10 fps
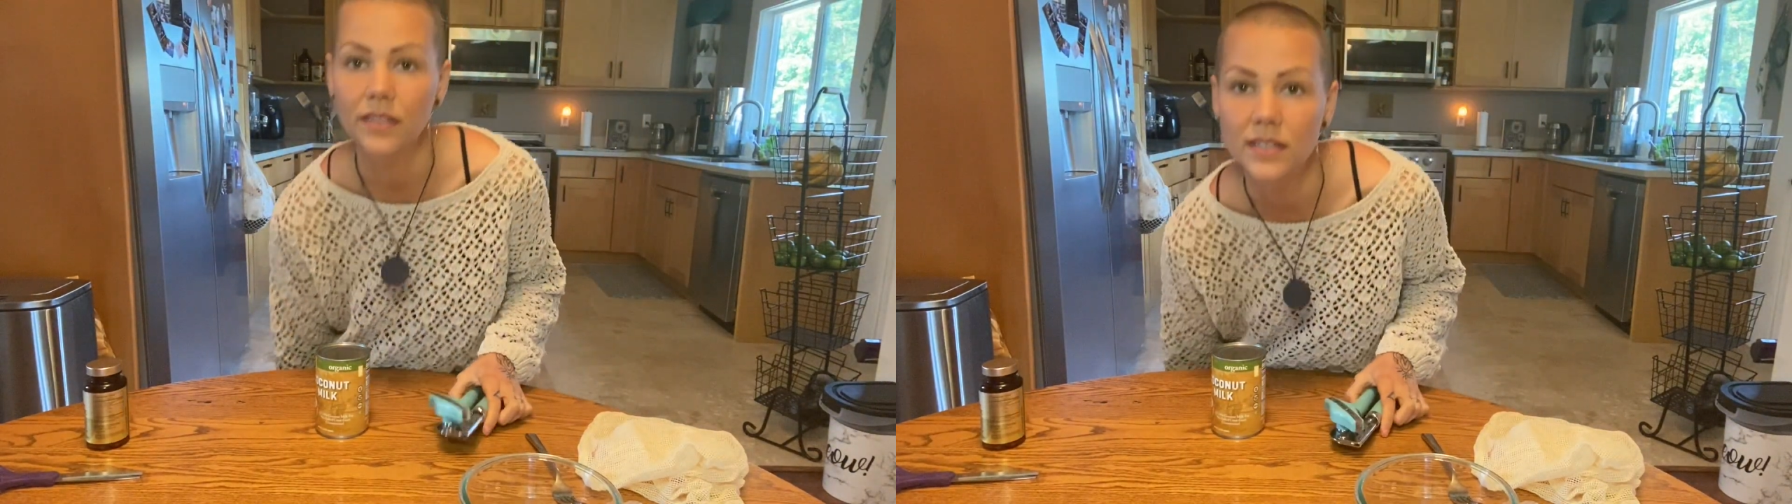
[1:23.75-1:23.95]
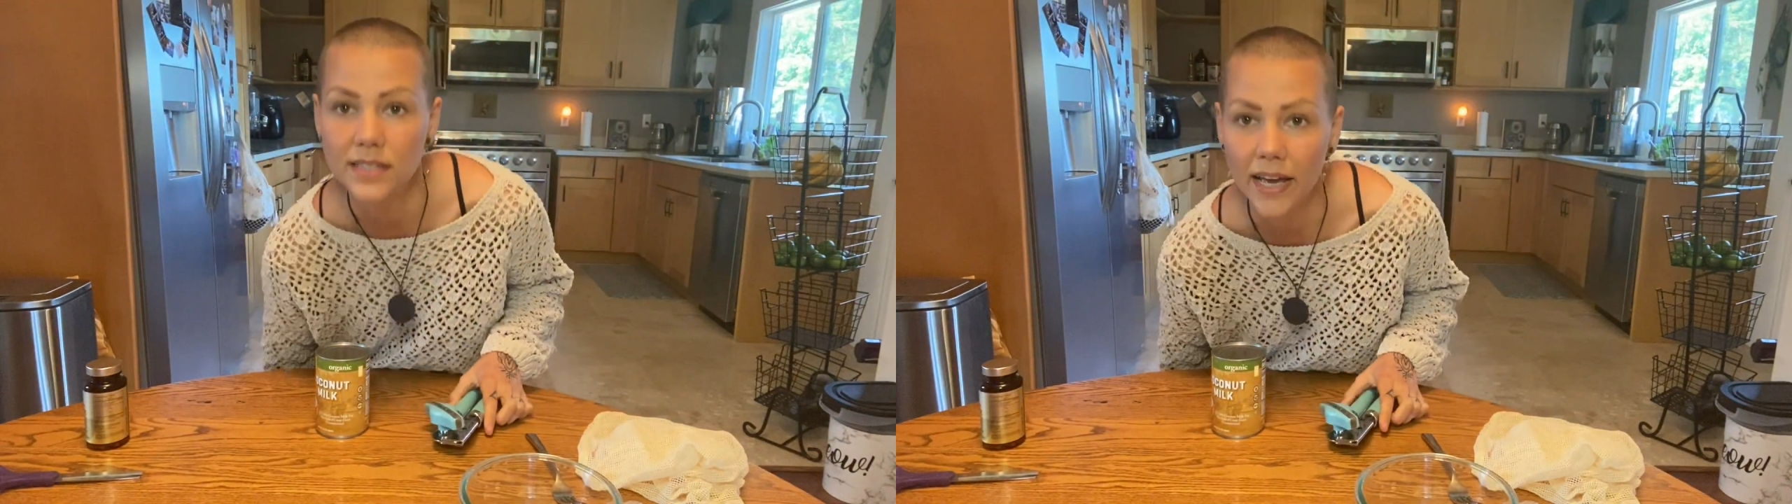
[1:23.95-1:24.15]

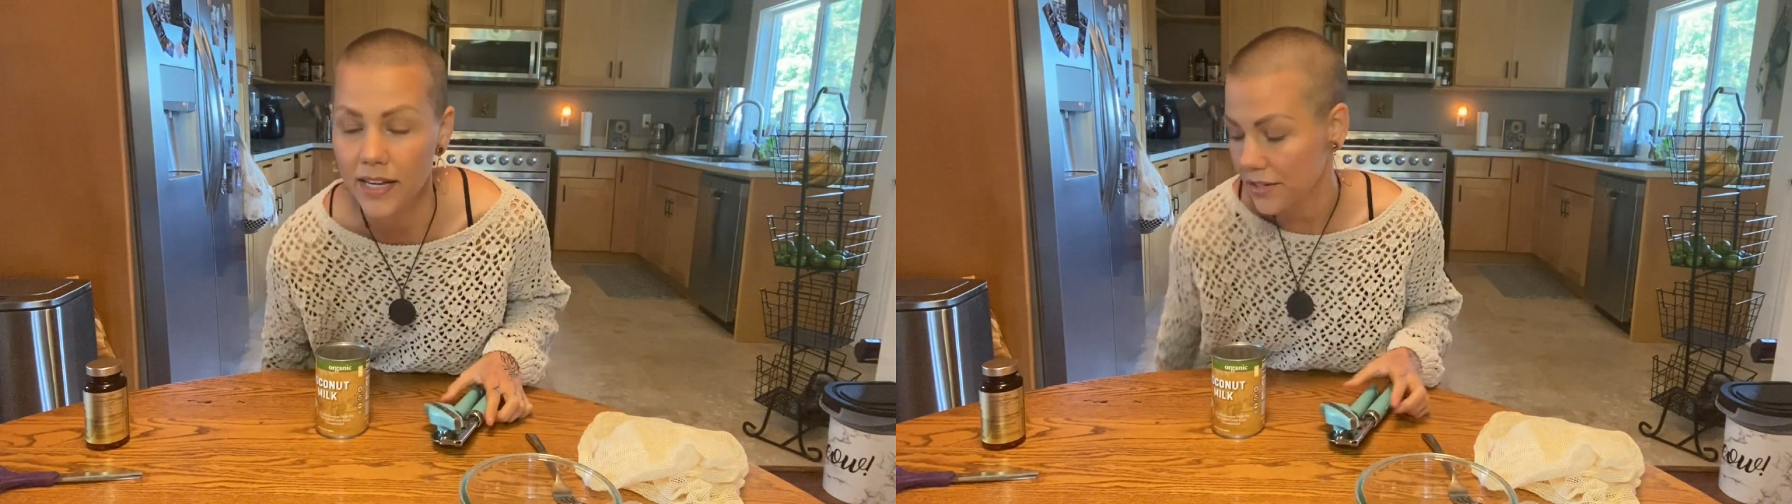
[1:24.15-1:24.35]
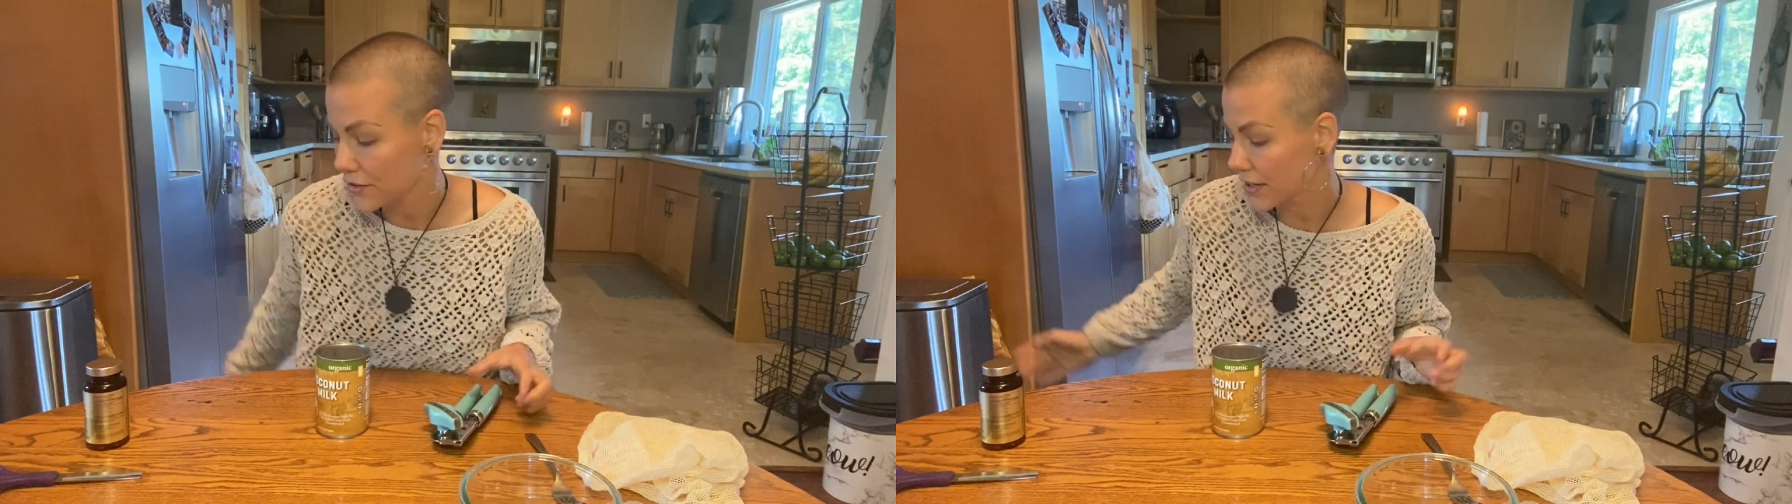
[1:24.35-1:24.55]
the second
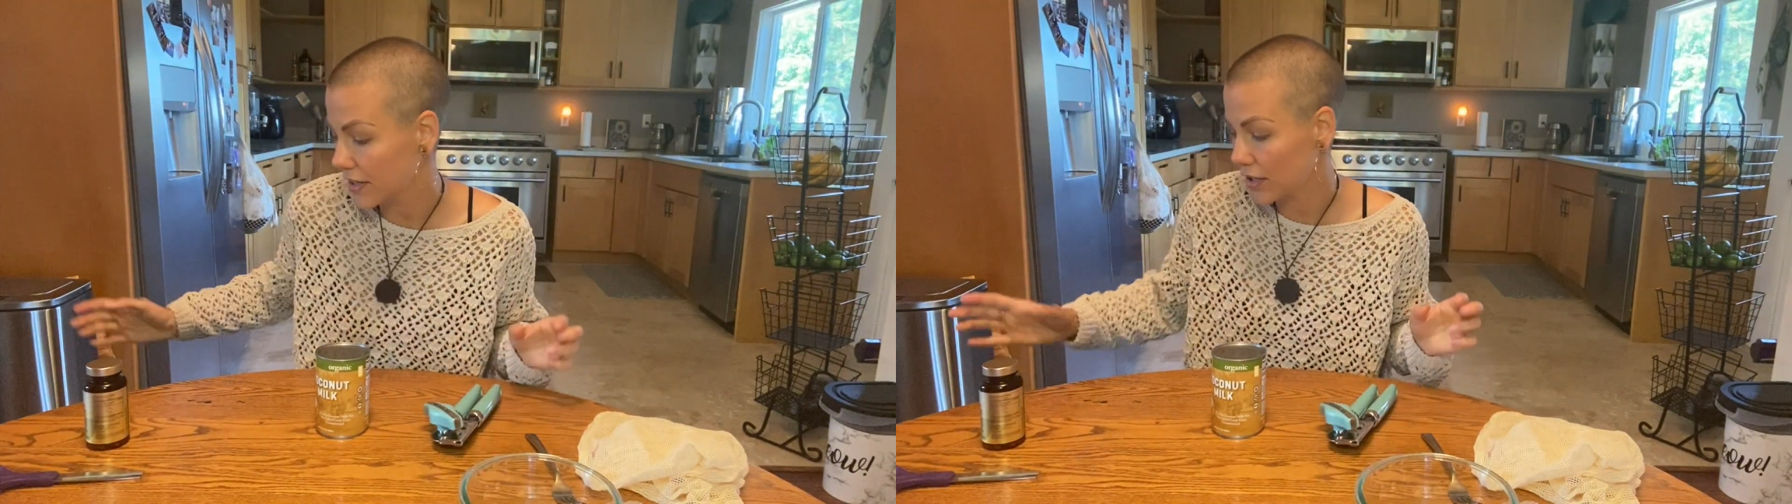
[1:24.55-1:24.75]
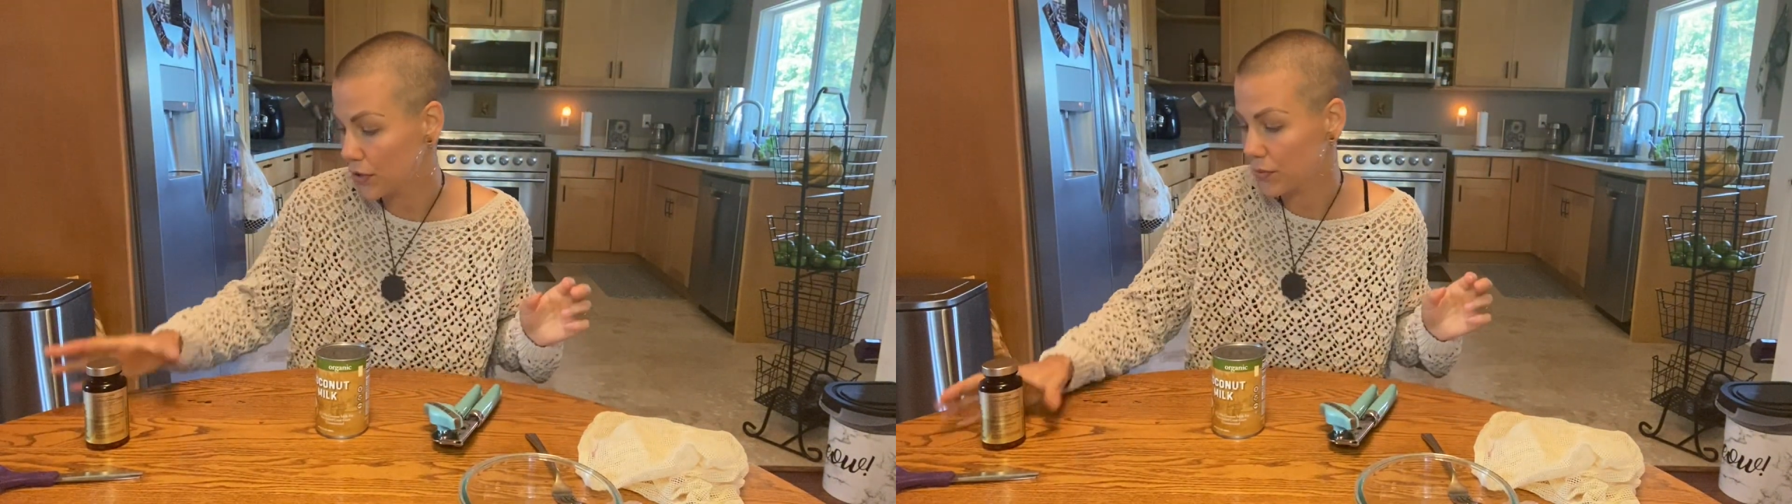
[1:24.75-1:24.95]

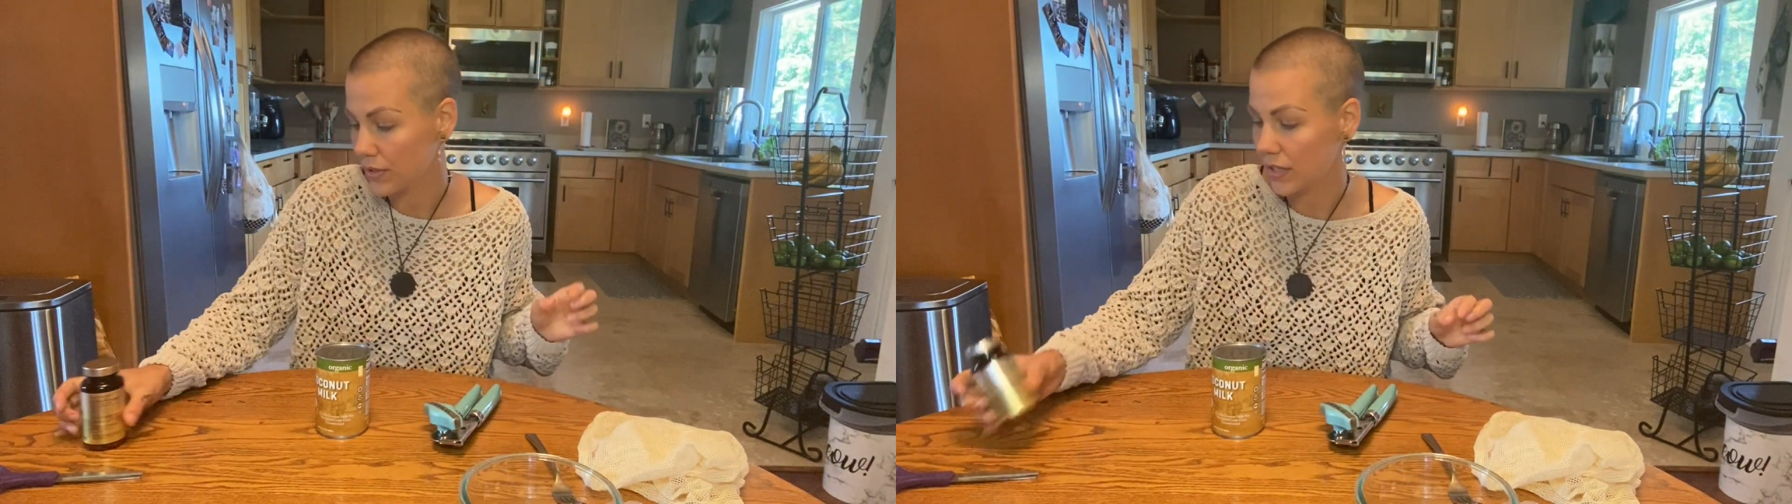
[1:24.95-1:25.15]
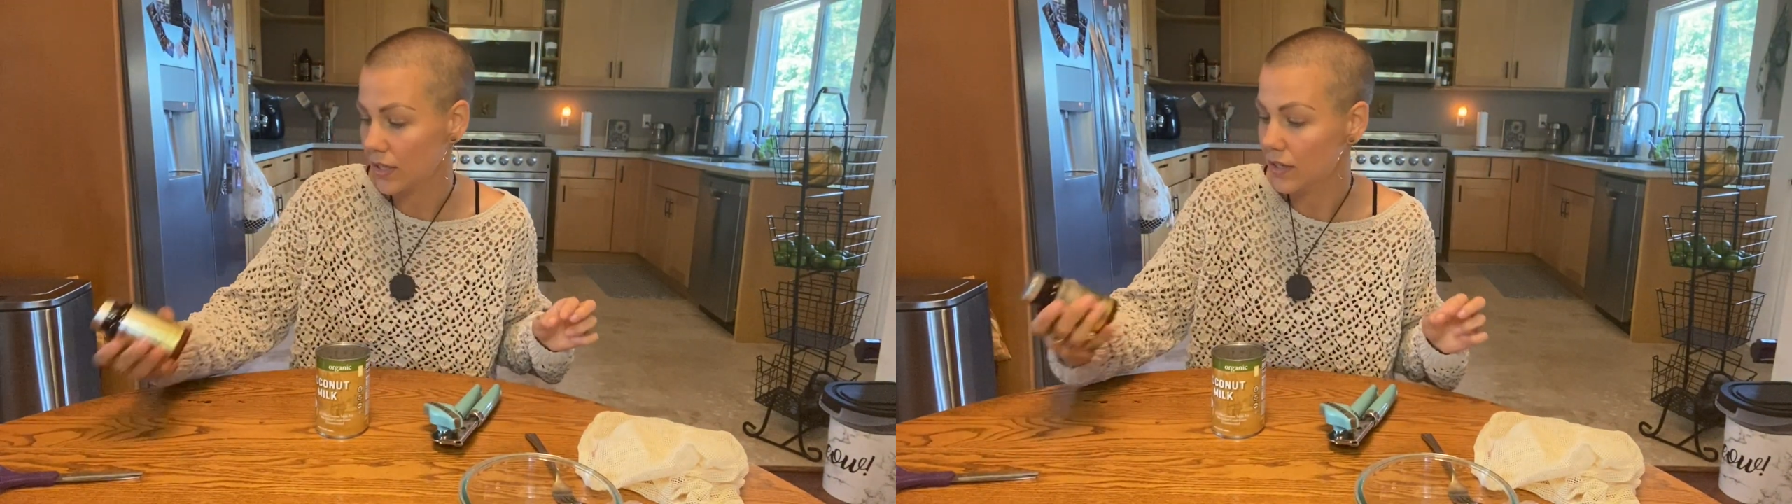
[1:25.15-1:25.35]
ingredient you will
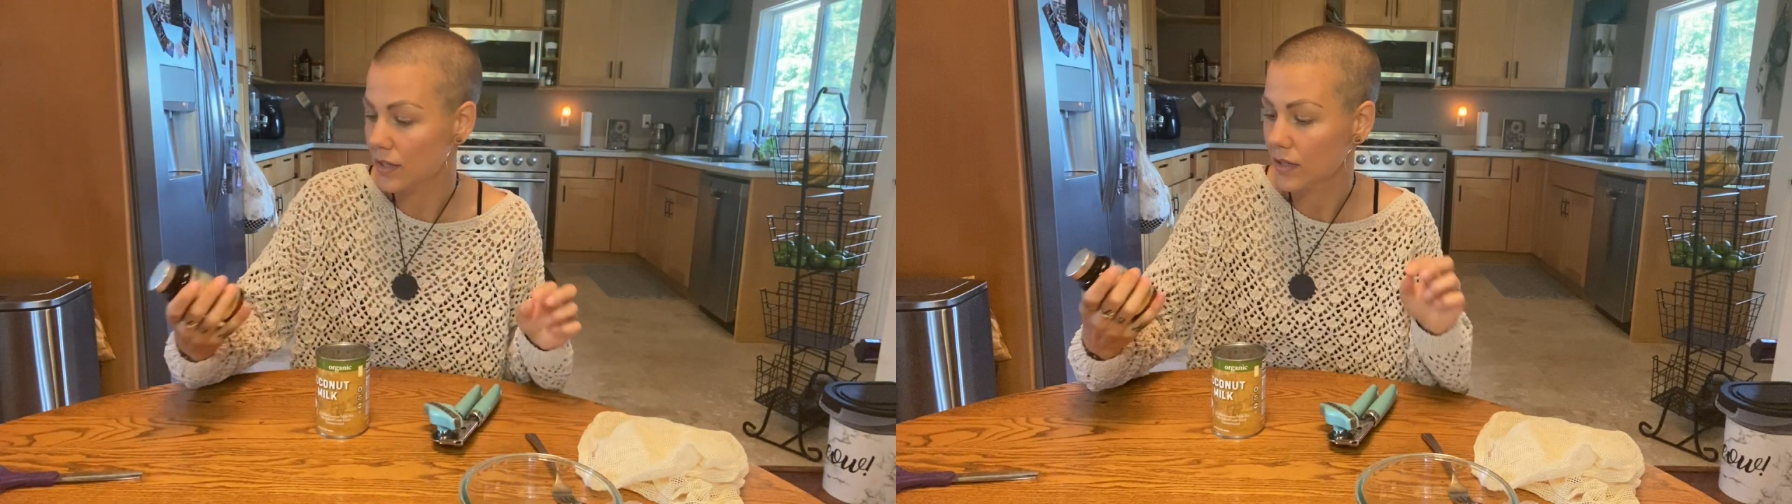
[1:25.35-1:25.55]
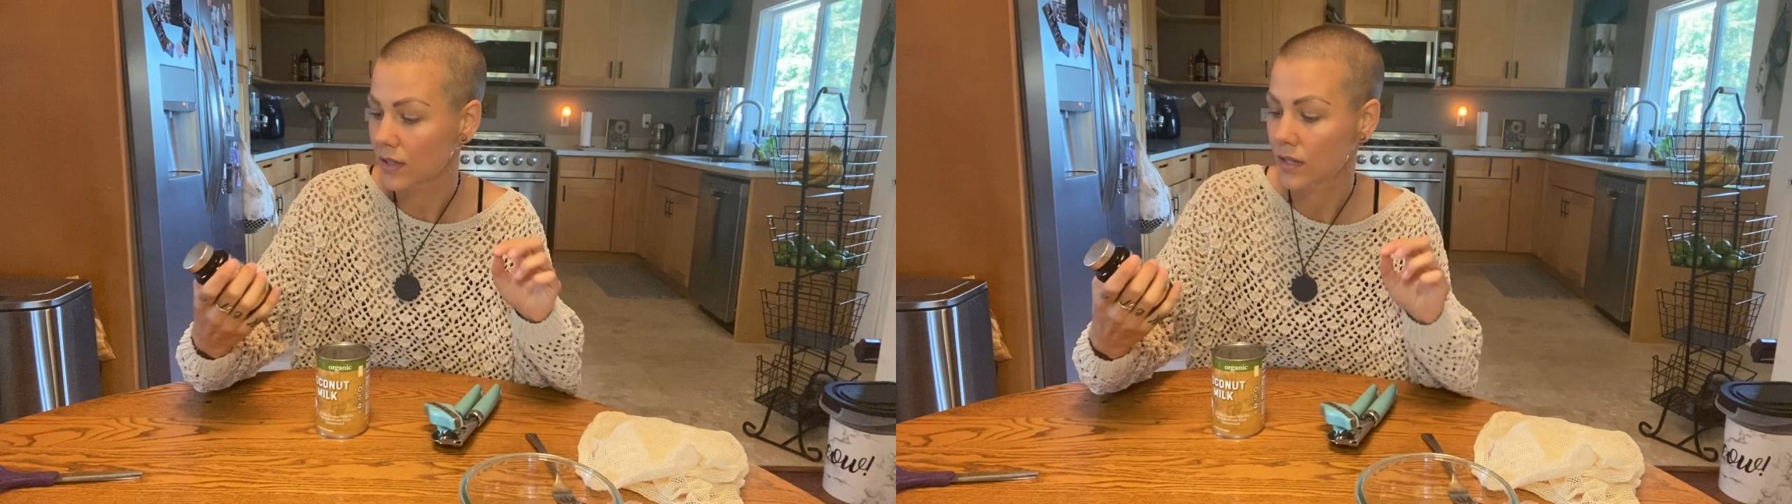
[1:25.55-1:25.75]
need